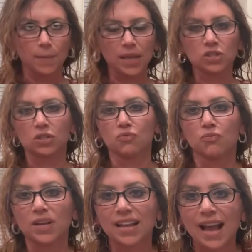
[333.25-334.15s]
It's just
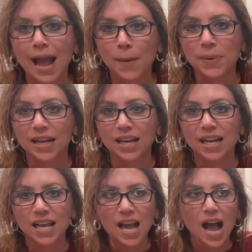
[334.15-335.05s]
really happening.
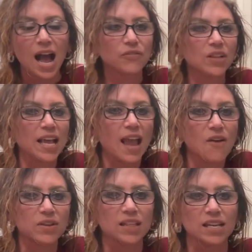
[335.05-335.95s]
I feel like
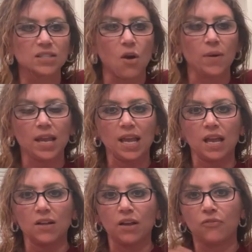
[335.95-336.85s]
everything is going
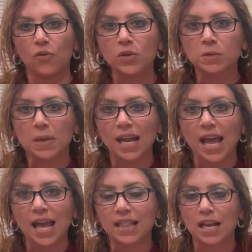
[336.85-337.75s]
like full speed
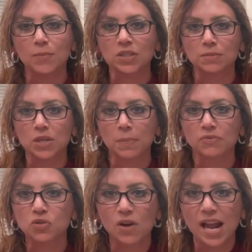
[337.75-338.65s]
ahead. Like I'm on some type of
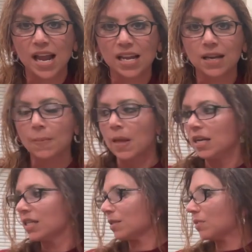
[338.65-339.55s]
train,
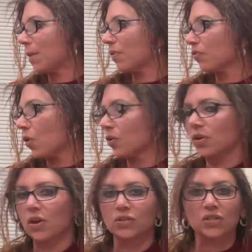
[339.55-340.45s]
some type of roller
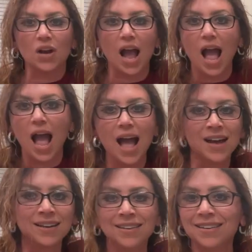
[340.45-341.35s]
coaster.
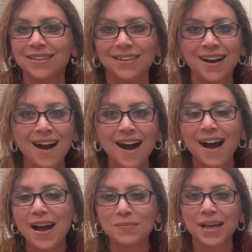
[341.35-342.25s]

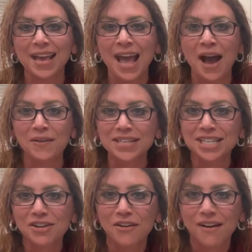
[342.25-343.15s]
I'm like, how is
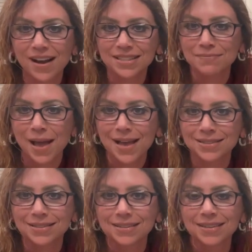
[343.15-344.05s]
it Christmas?
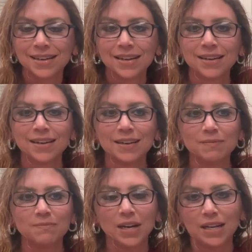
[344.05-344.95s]

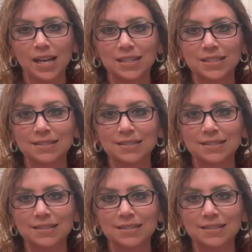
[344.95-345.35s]
But it is.